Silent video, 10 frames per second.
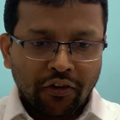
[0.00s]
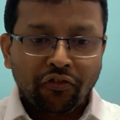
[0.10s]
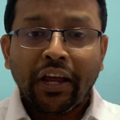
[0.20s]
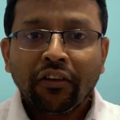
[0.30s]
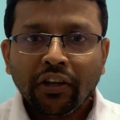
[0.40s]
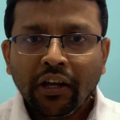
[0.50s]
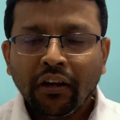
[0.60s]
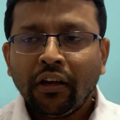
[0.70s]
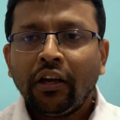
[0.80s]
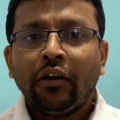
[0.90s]

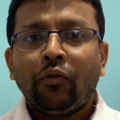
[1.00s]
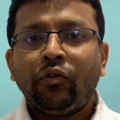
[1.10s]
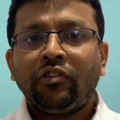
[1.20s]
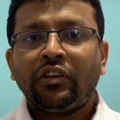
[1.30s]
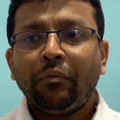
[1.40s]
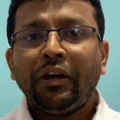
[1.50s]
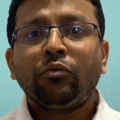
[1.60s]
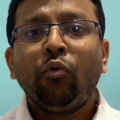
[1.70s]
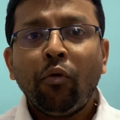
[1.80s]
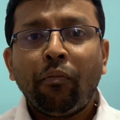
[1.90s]
strengthening, which is keeping us
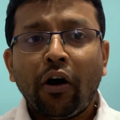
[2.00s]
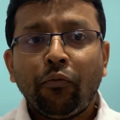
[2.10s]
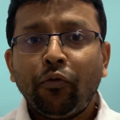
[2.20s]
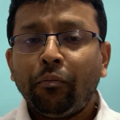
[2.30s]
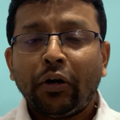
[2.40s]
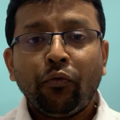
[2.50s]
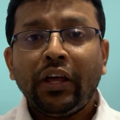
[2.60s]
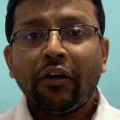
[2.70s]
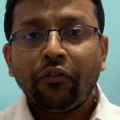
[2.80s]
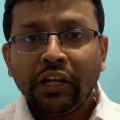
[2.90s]
more powerful, but we
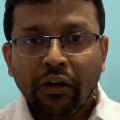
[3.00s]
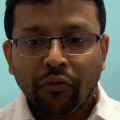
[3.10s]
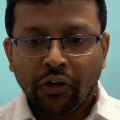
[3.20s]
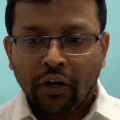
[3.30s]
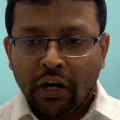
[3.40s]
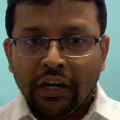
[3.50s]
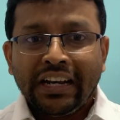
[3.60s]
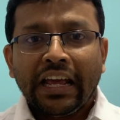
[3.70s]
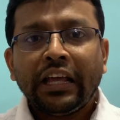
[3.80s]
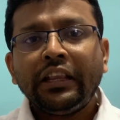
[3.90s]
have never
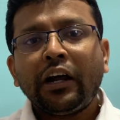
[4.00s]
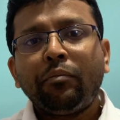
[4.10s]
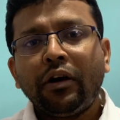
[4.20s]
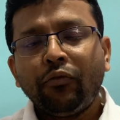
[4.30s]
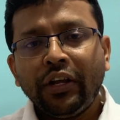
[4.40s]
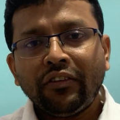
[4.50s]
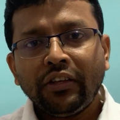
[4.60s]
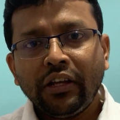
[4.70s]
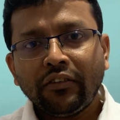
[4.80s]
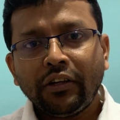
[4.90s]
taken that part very
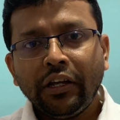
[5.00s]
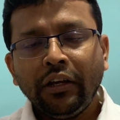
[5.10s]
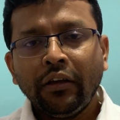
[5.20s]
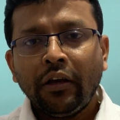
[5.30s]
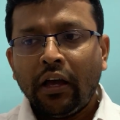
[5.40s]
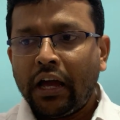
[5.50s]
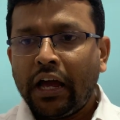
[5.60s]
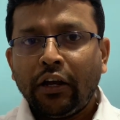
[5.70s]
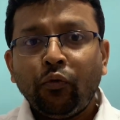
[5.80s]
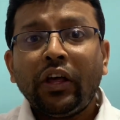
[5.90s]
seriously,
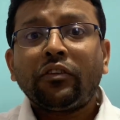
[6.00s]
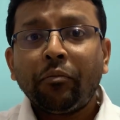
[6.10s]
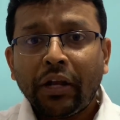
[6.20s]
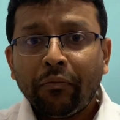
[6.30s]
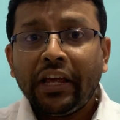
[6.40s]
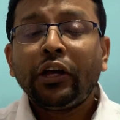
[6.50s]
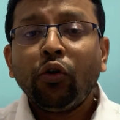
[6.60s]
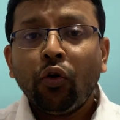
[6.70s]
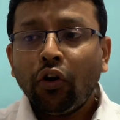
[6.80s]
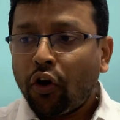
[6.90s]
and we have sometimes
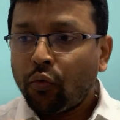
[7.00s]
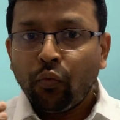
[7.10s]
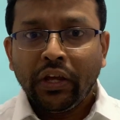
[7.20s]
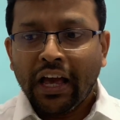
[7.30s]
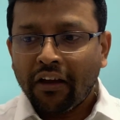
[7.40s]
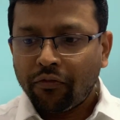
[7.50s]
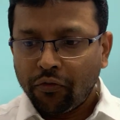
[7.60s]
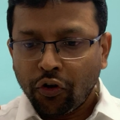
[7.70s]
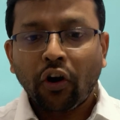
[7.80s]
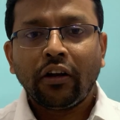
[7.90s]
ignored or we have
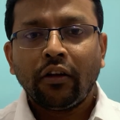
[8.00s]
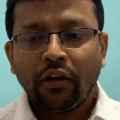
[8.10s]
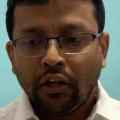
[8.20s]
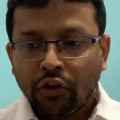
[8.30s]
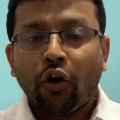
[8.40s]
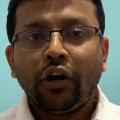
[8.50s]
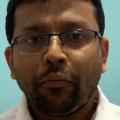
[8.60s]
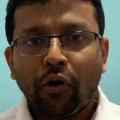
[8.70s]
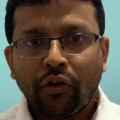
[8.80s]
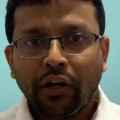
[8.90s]
not thought
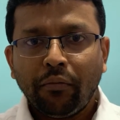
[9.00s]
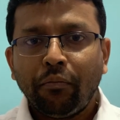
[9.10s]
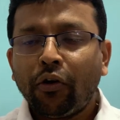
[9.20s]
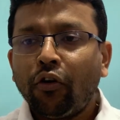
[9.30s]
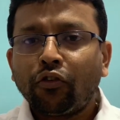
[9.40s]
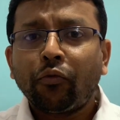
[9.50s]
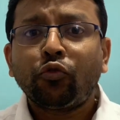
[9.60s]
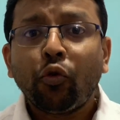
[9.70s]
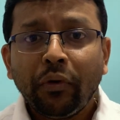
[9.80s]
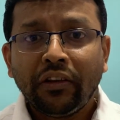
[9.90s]
about it because of
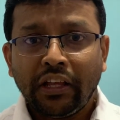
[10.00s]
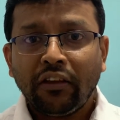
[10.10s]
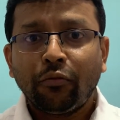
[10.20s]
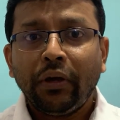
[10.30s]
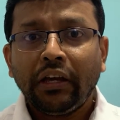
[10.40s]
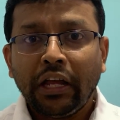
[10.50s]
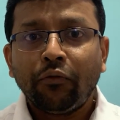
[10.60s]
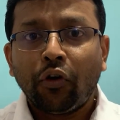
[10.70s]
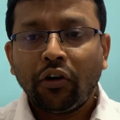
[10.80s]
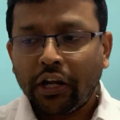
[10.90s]
so many things being
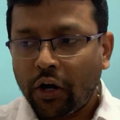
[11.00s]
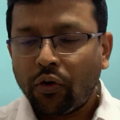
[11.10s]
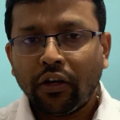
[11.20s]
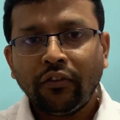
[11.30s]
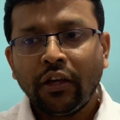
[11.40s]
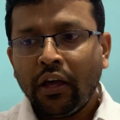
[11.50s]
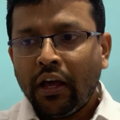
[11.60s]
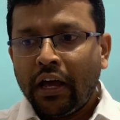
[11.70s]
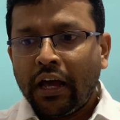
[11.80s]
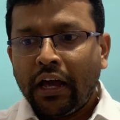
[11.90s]
involved around us.
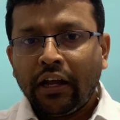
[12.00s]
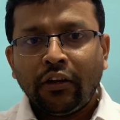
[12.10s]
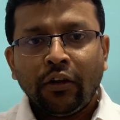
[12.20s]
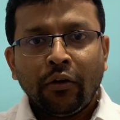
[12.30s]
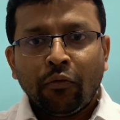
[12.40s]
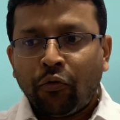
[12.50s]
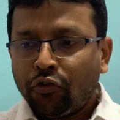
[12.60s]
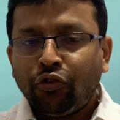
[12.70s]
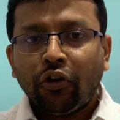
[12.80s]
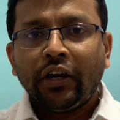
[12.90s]
And for
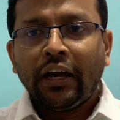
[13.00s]
sure